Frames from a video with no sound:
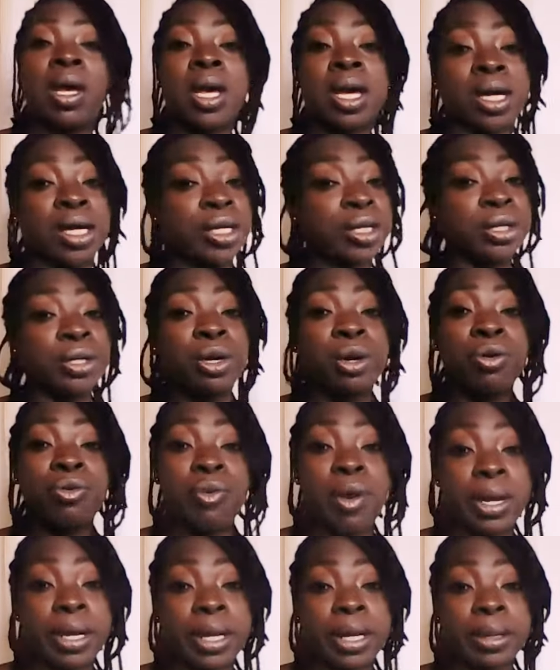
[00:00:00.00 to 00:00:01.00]
Couldn't go
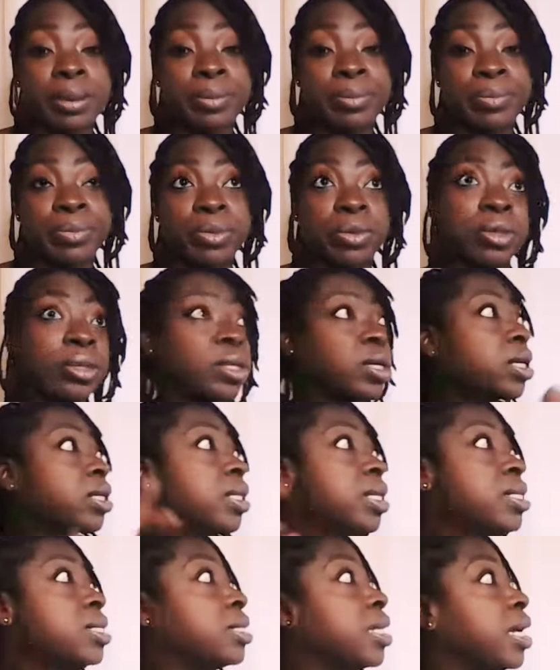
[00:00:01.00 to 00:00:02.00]
running. Look at
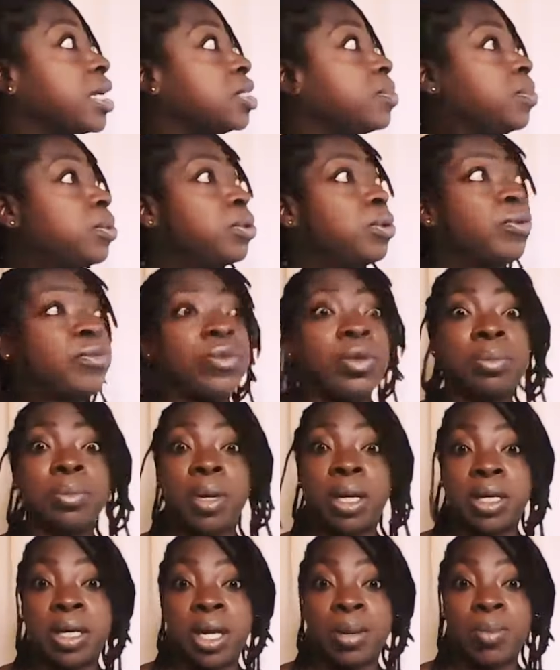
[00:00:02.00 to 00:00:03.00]
this nice, beautiful
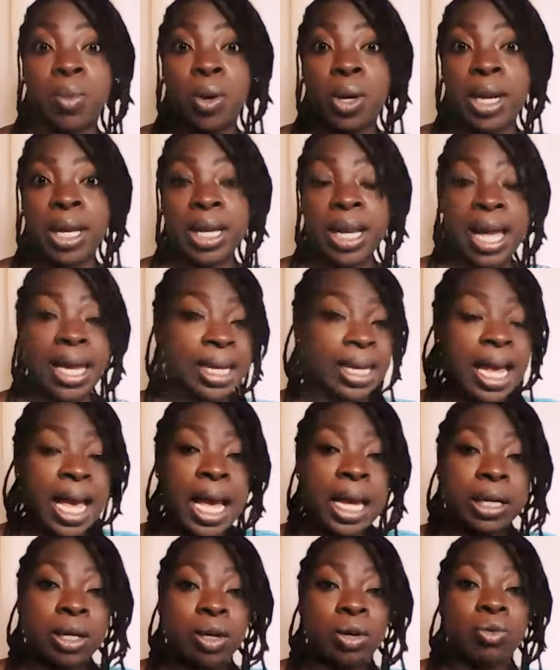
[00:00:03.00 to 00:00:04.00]
Monday morning. I
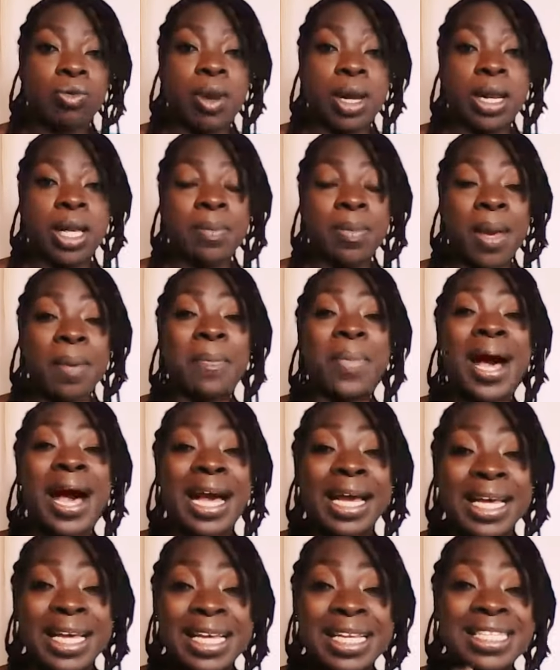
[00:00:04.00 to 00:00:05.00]
can't go running. My
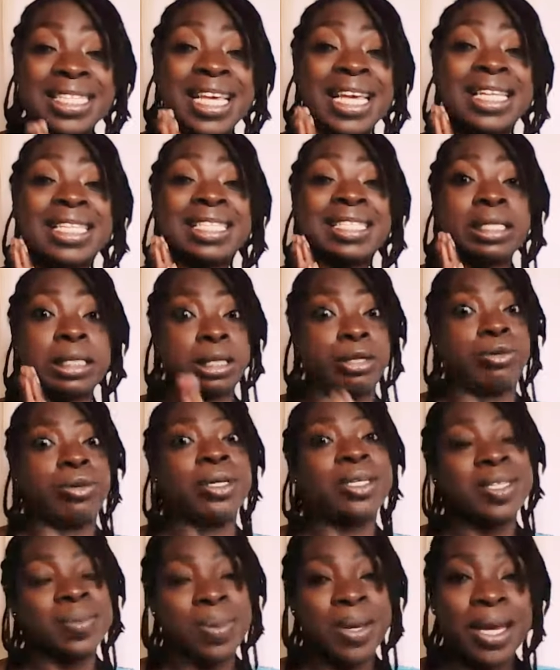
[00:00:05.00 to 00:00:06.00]
back is in
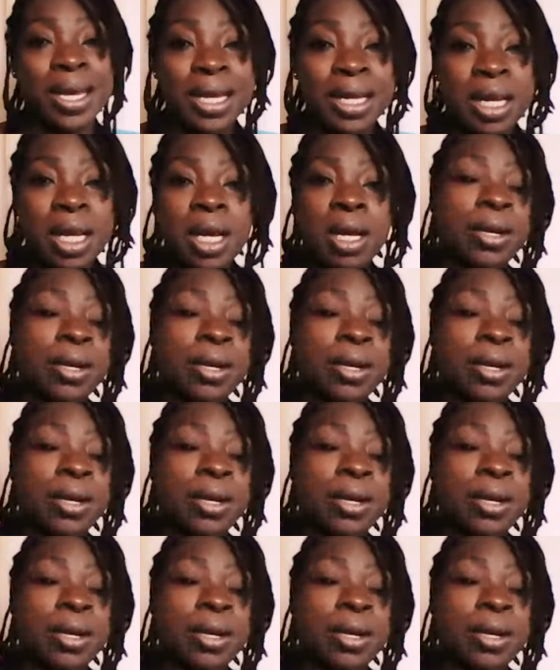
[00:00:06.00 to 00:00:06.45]
serious pain.